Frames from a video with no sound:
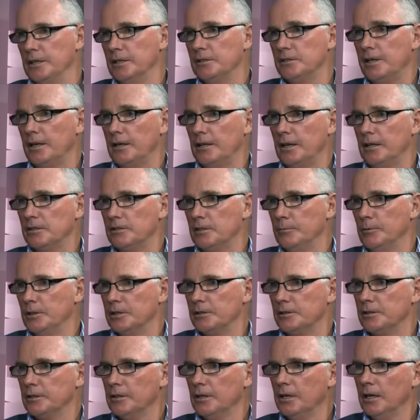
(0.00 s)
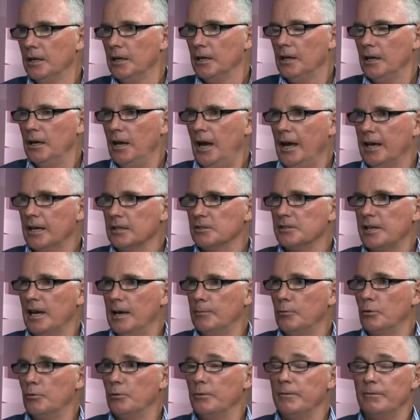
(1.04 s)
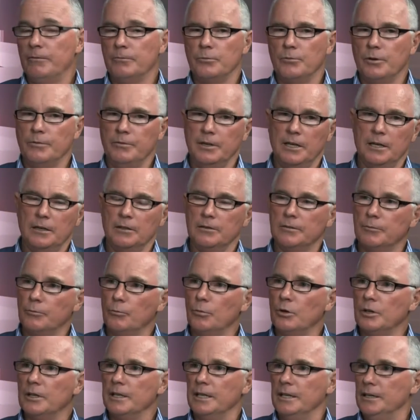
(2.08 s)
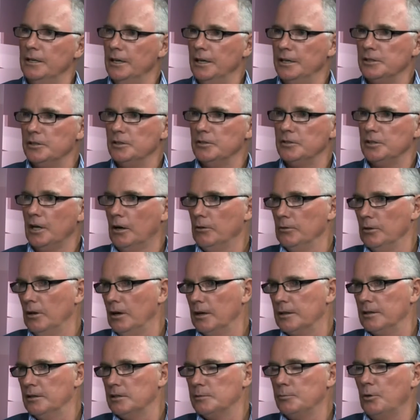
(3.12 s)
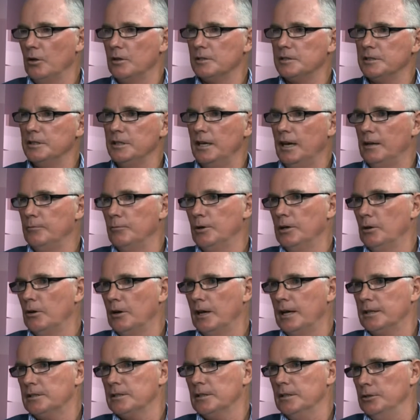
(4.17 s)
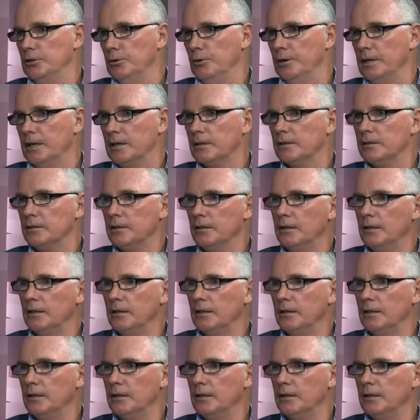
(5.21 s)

in Senate estimates, Angus Campbell revealed that, well, the Indonesians don't like this policy and we're not actually doing it.